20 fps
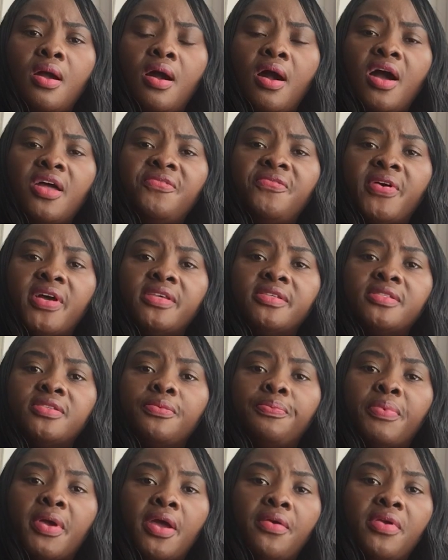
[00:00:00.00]
Advice
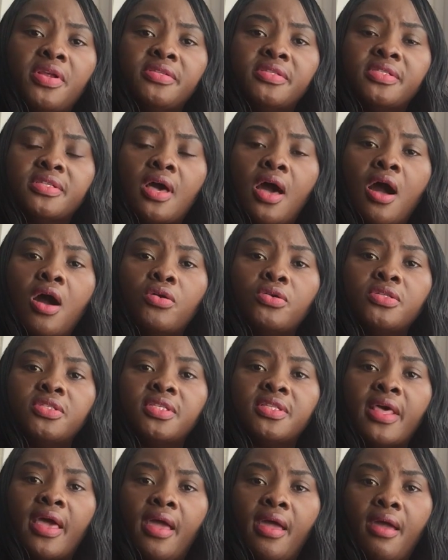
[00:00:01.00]
to parents
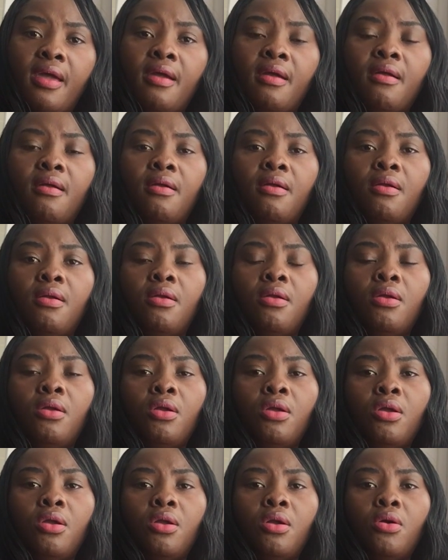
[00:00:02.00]
out there
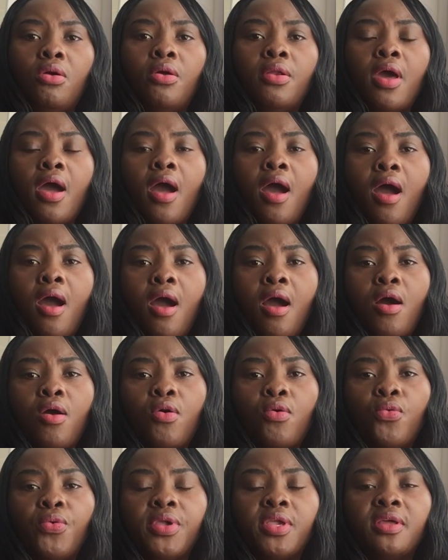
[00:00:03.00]
on
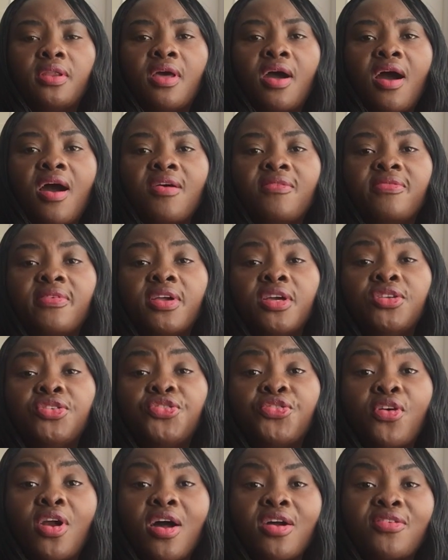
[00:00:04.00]
how we can have a
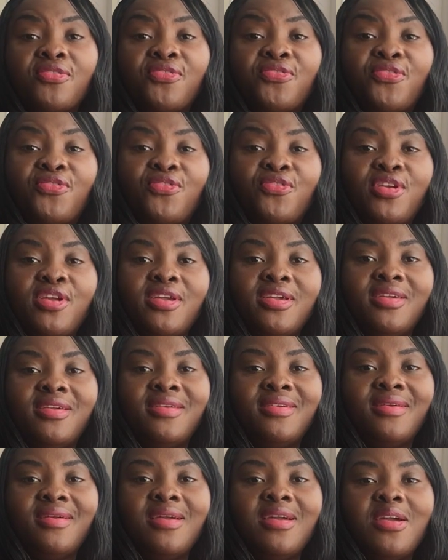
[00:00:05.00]
drug-free
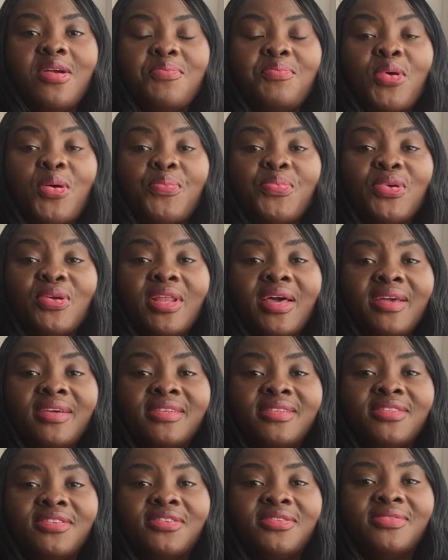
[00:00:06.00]

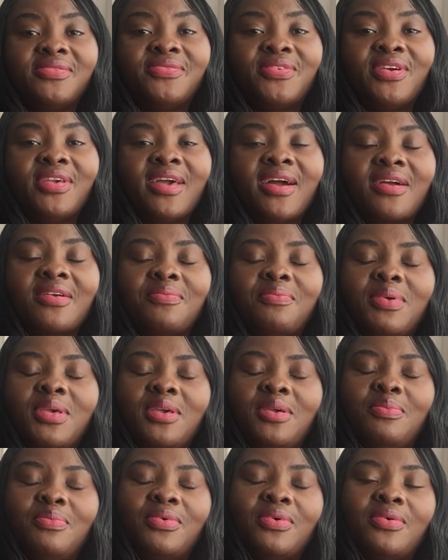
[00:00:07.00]
population for young
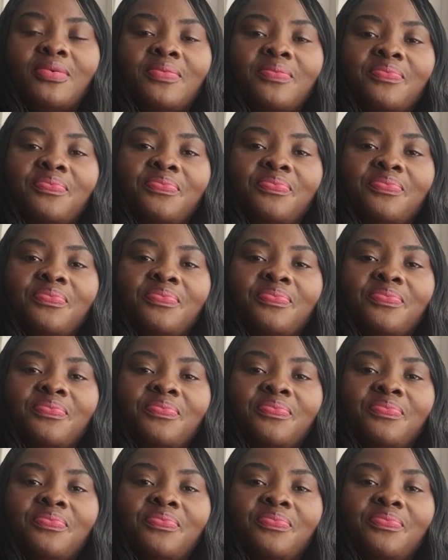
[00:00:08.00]
people.